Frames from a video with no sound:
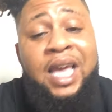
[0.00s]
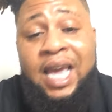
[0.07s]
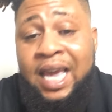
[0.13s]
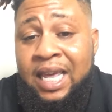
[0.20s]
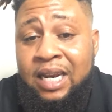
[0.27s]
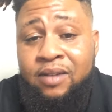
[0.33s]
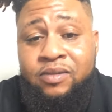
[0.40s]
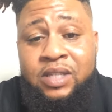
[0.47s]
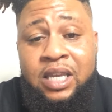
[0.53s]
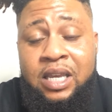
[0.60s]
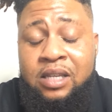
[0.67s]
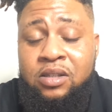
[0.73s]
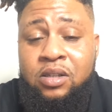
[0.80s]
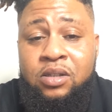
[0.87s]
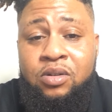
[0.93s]

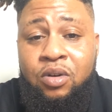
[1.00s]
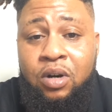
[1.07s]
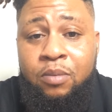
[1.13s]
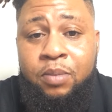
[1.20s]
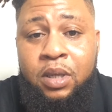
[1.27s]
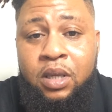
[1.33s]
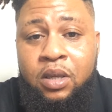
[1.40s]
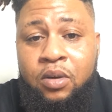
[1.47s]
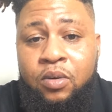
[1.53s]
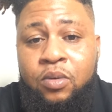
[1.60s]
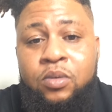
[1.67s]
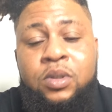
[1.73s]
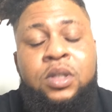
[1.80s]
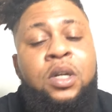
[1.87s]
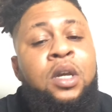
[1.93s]
NFTs is going to be
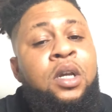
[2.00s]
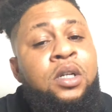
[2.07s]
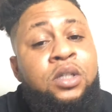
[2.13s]
huge.